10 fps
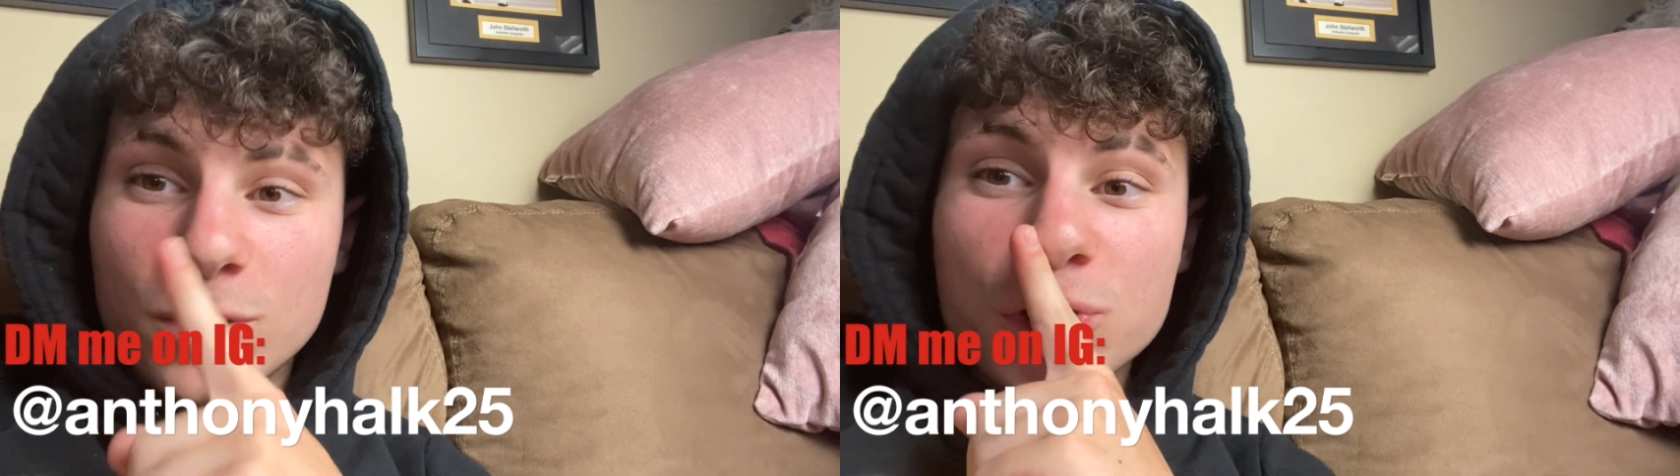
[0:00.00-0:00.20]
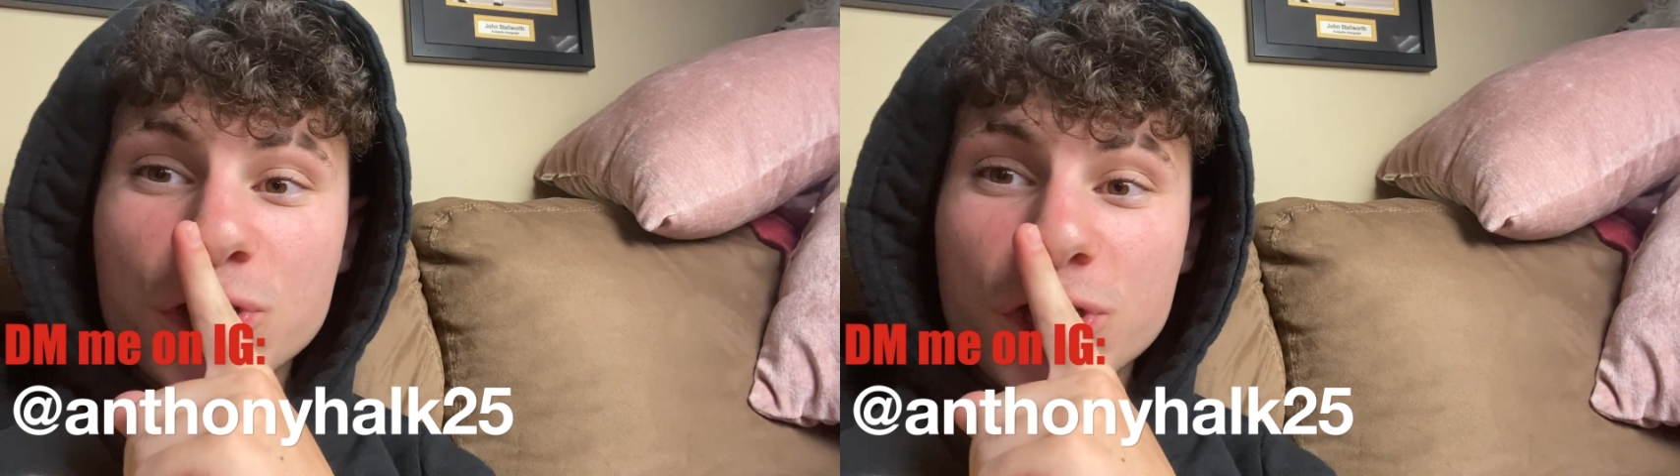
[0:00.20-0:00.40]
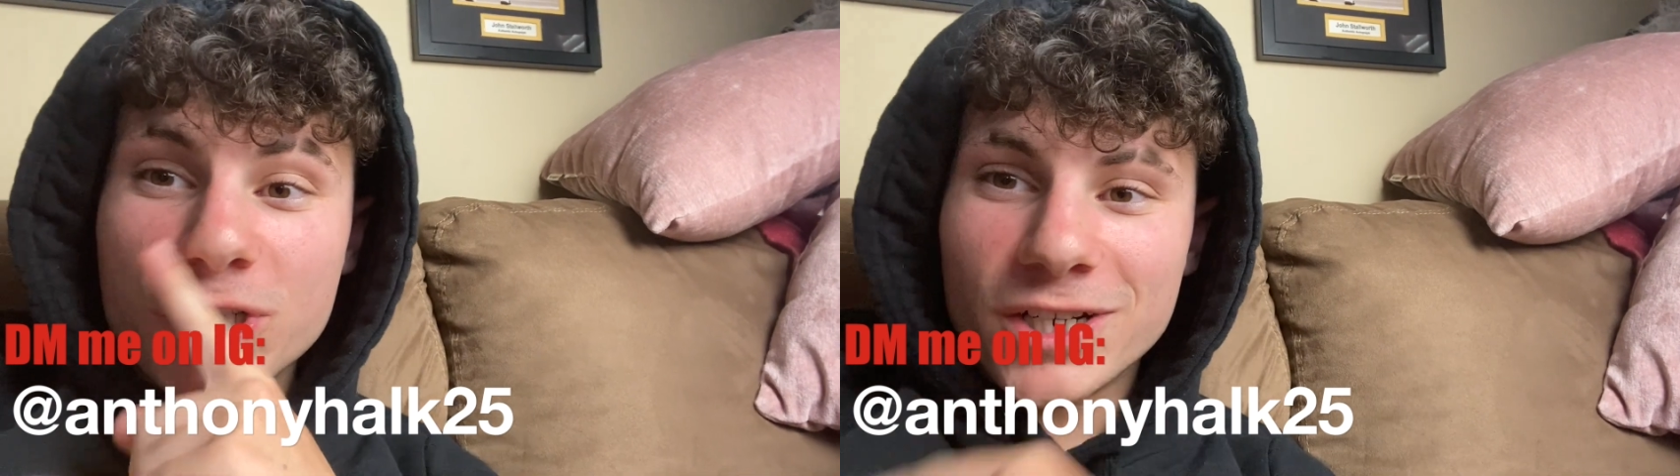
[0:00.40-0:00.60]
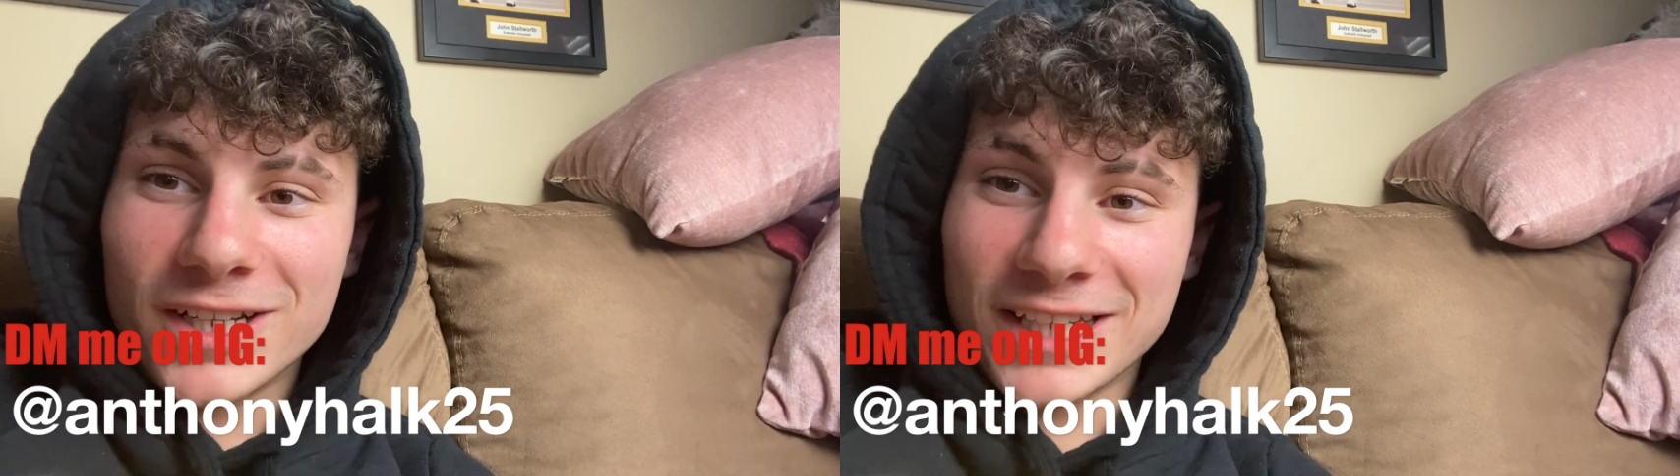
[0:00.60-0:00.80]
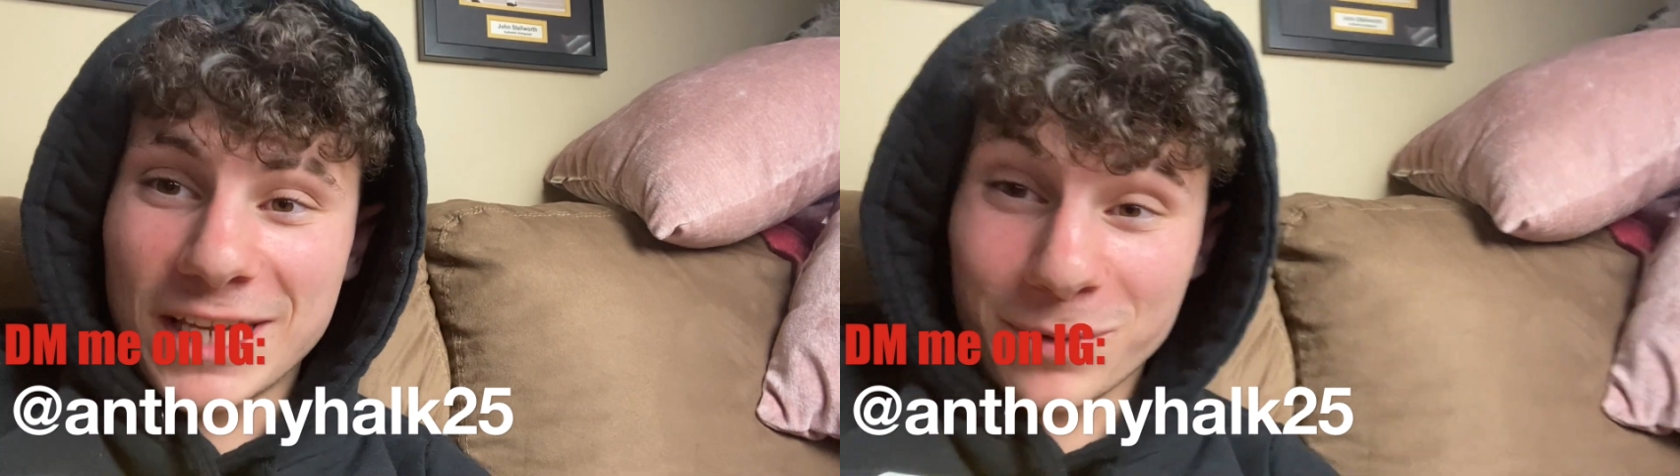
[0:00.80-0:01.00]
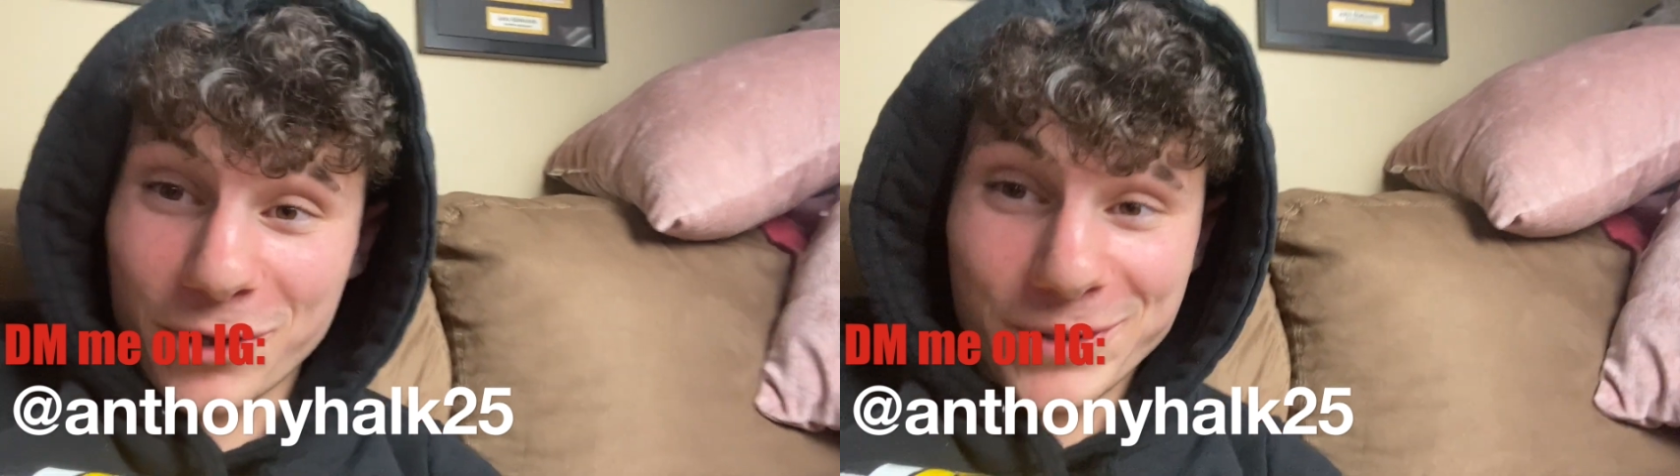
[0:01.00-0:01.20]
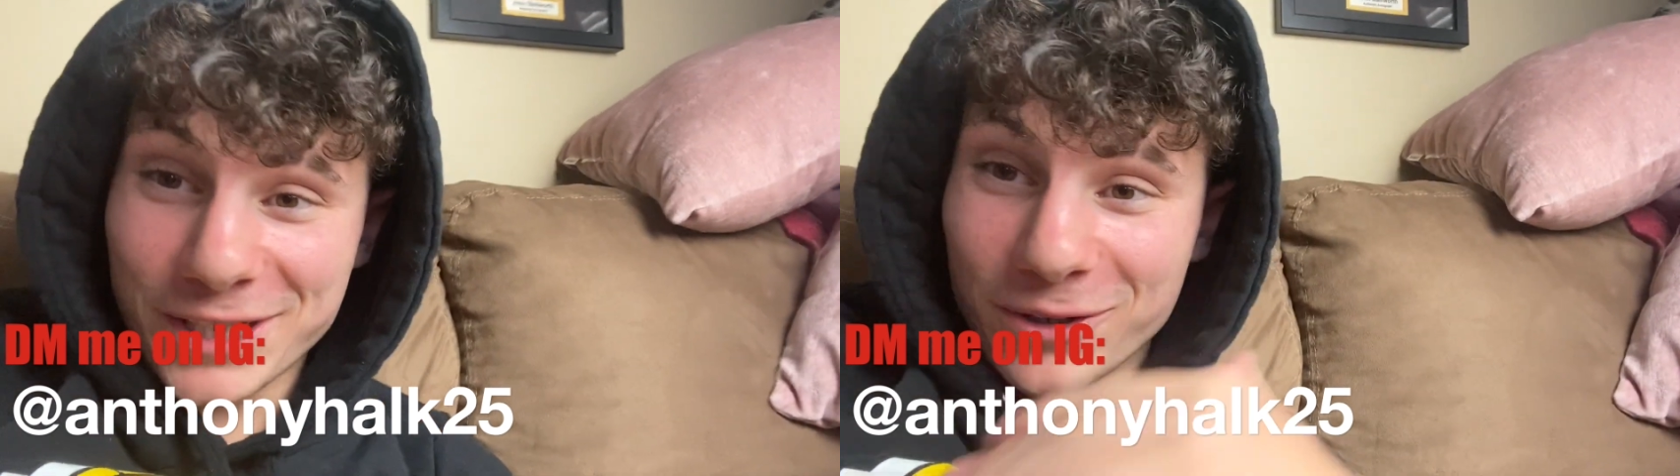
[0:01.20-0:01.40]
Shh, keep it low-key.